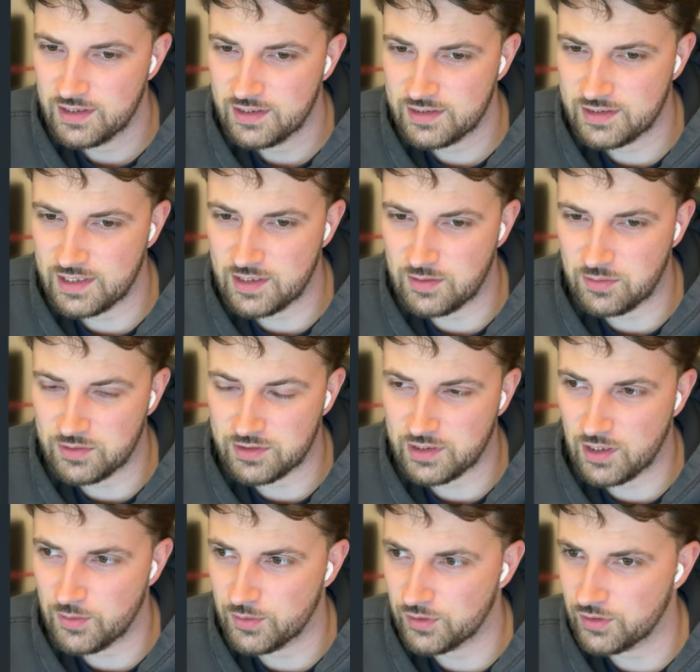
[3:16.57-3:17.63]
see what's
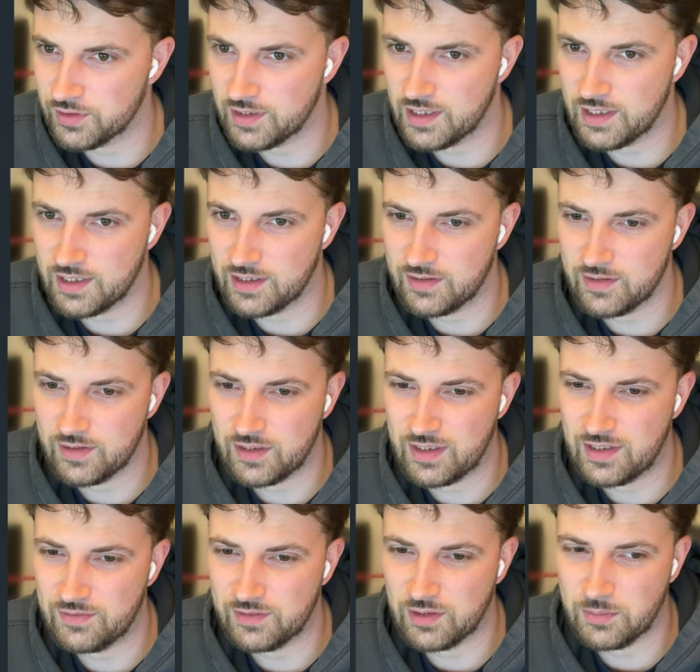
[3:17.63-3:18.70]
going on here,
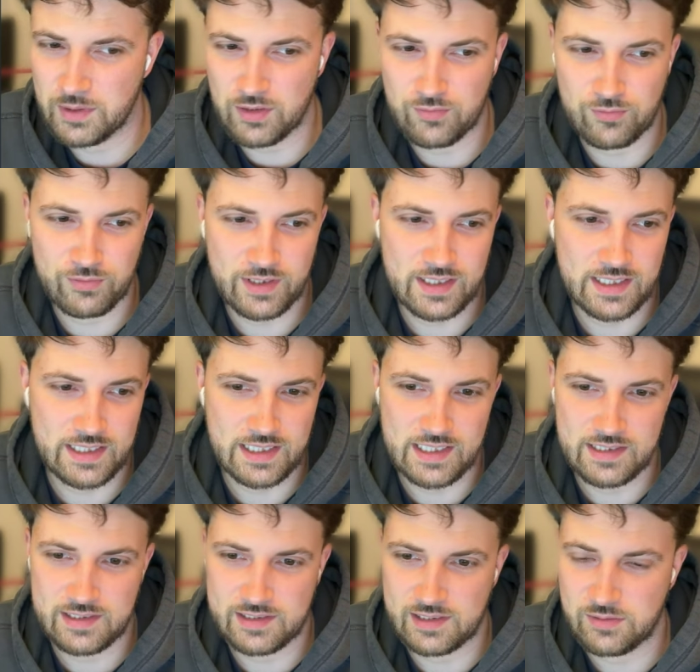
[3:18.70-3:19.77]
even though we don't really
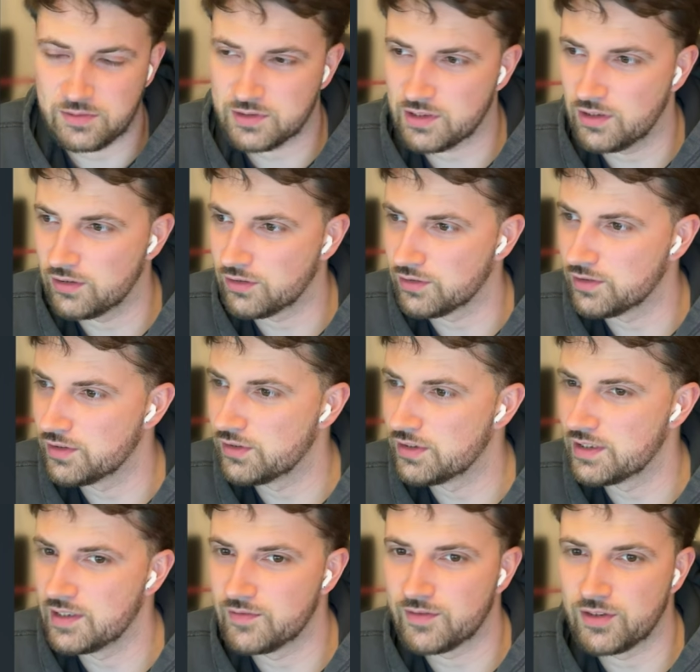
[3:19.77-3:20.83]
need to see what's going on
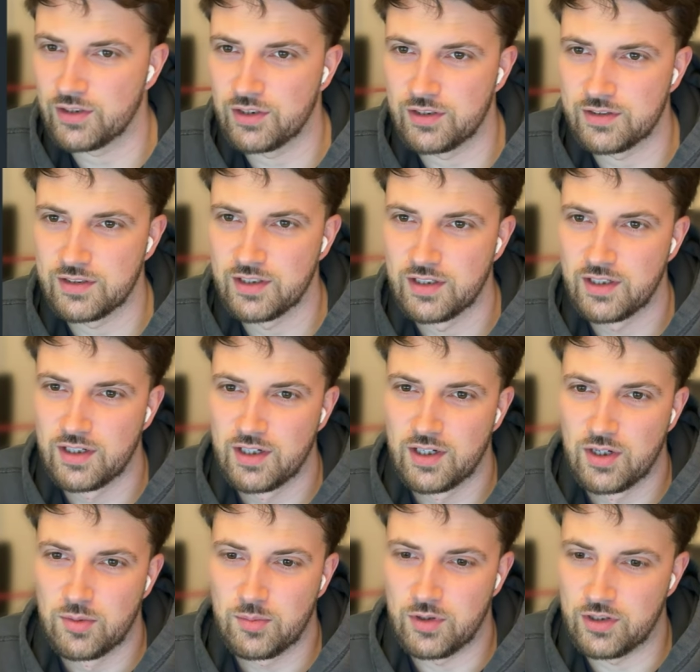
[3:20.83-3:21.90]
underneath the hood,
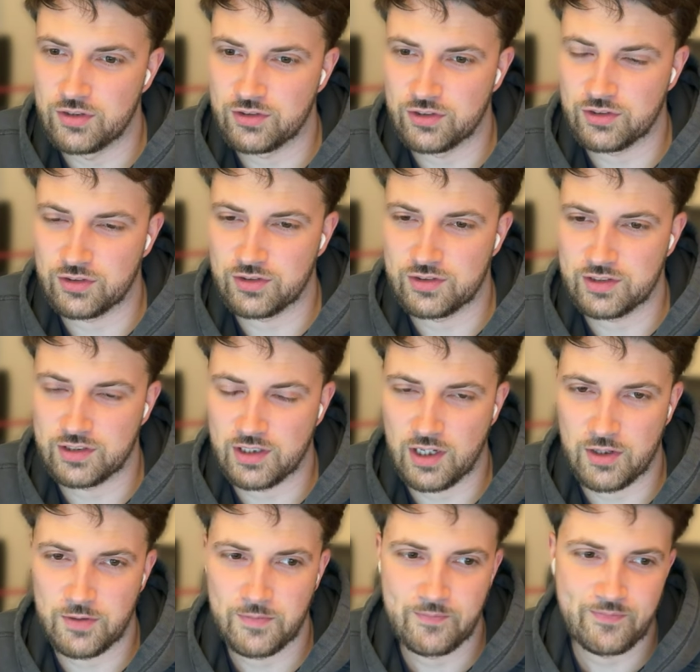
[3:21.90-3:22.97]
but it's just good to
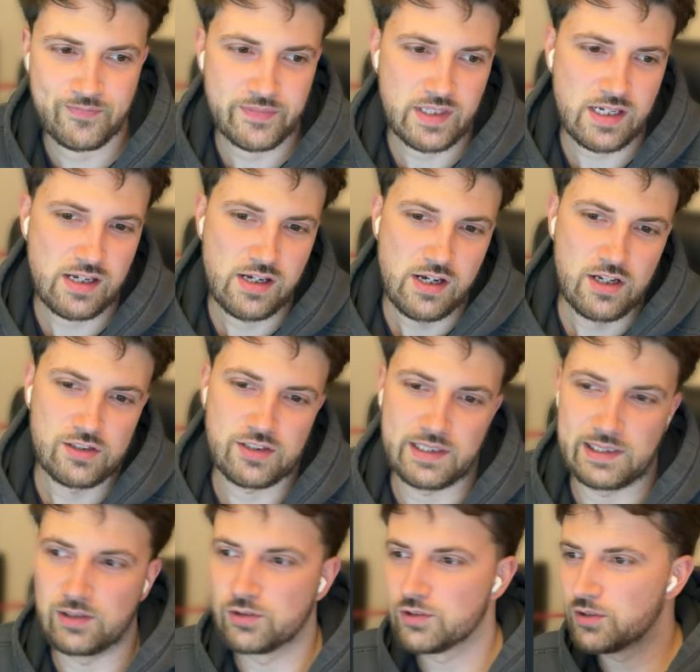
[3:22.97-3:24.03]
know. So
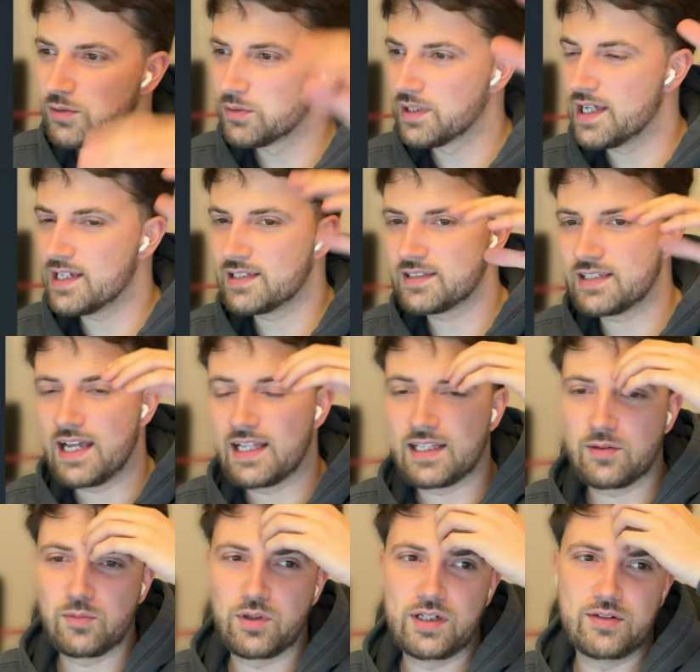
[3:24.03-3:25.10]
it will do all this, and
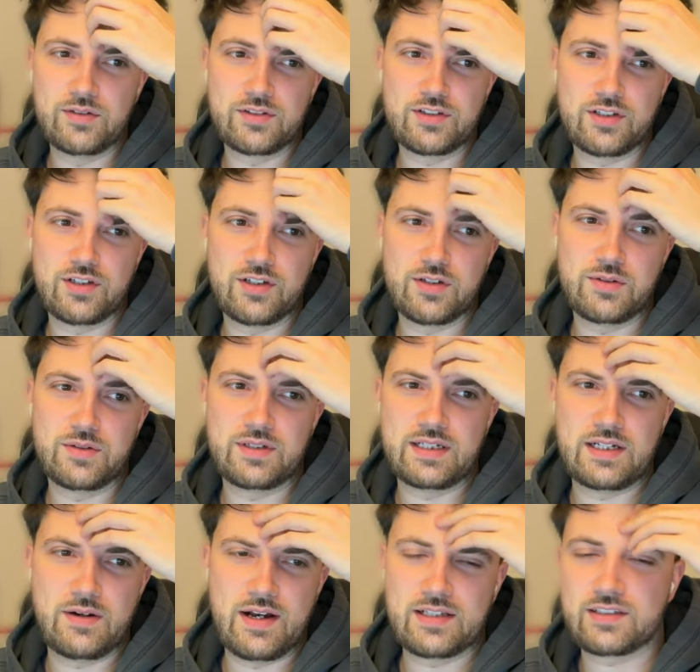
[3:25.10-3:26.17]
then what it would do,
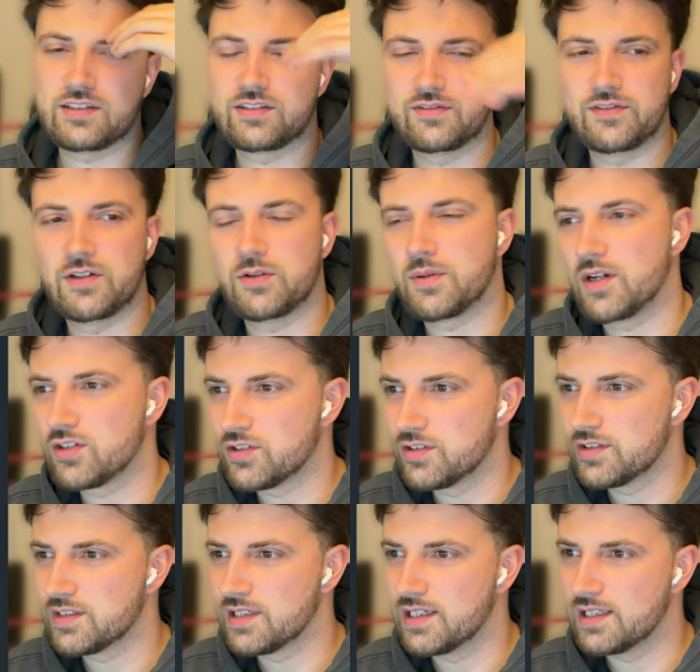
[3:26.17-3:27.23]
it will ask us a few
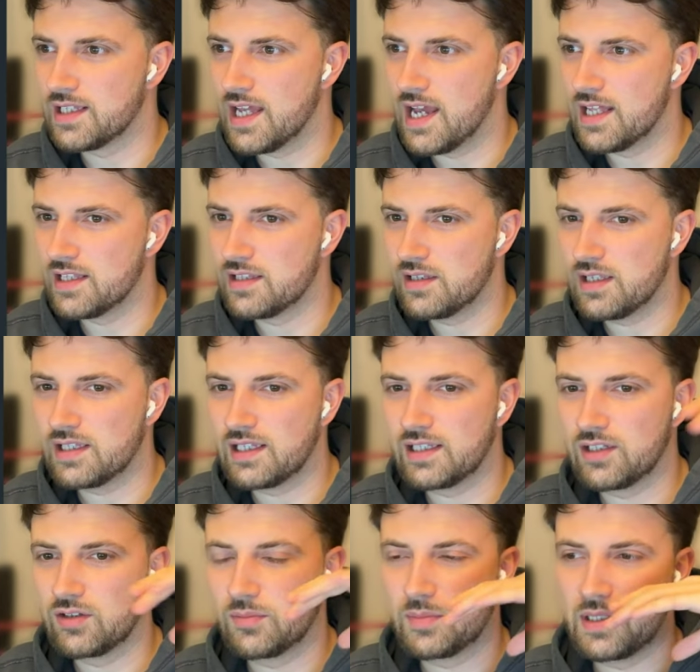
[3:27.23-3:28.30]
questions near the end, and
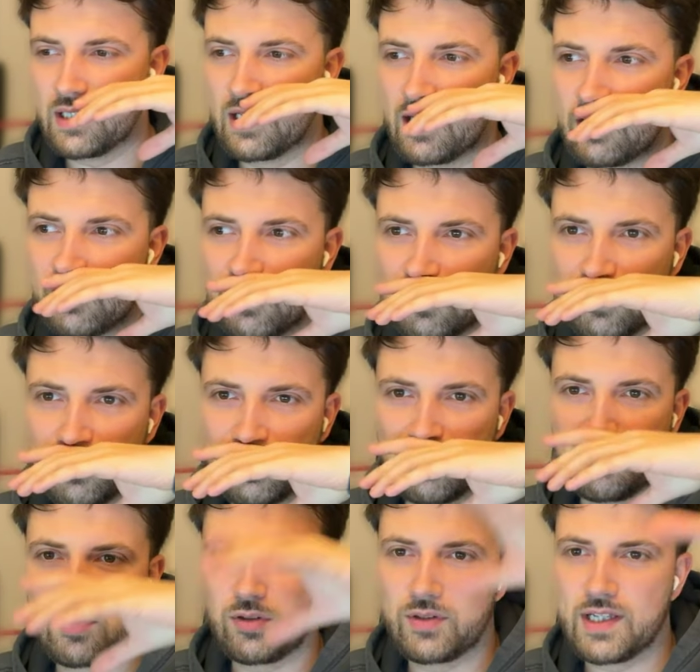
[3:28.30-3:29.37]
then it would be like, do you want to
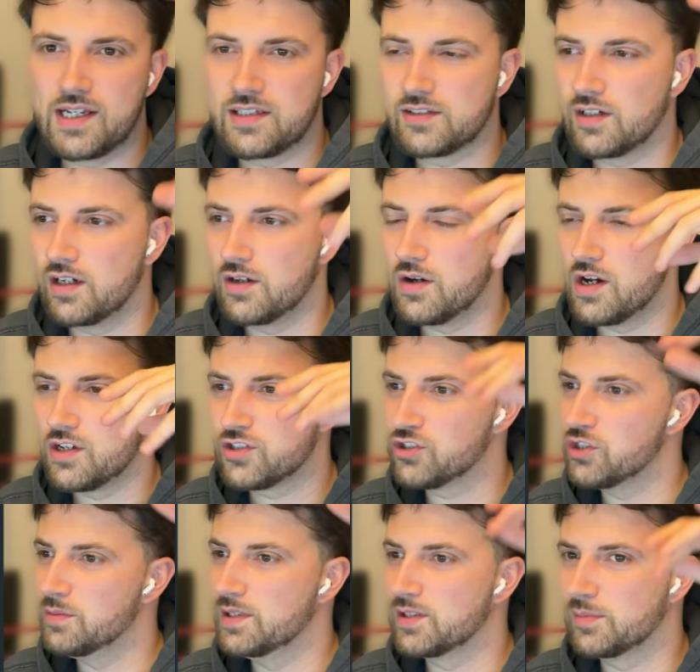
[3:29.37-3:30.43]
deploy it? So I
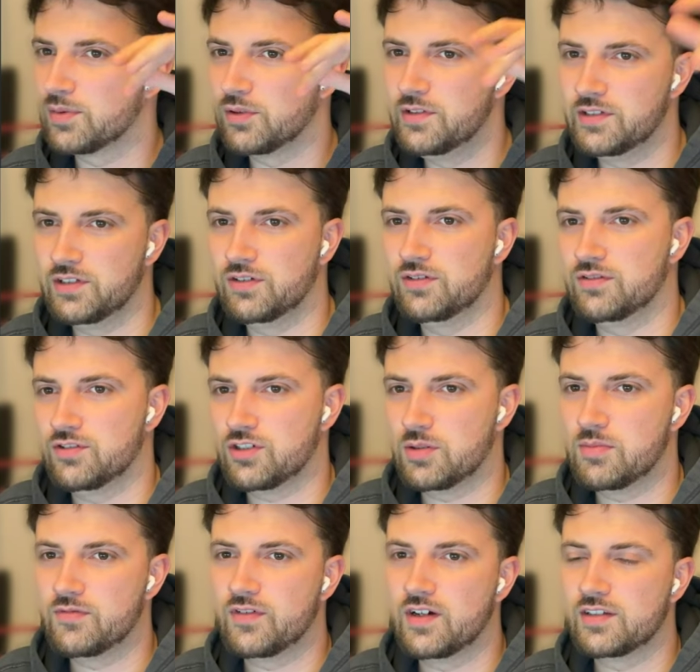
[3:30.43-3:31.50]
assume it deploys it on
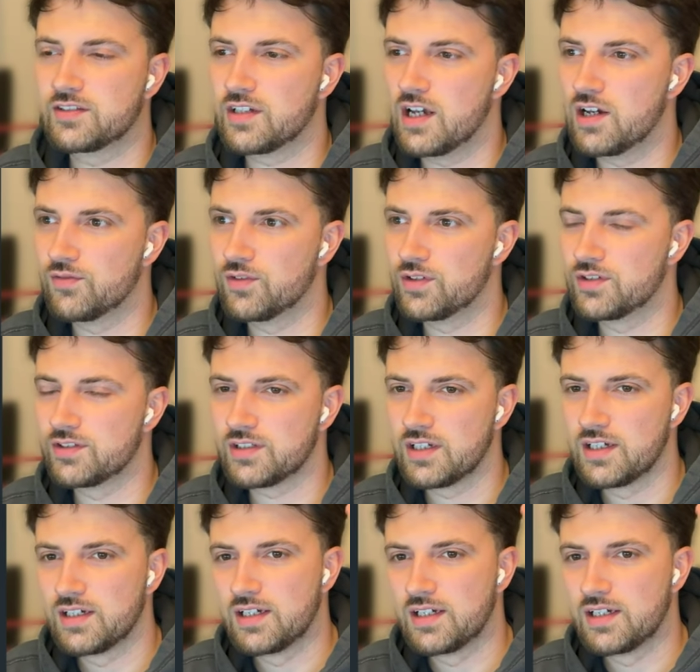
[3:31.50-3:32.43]
Shopify servers,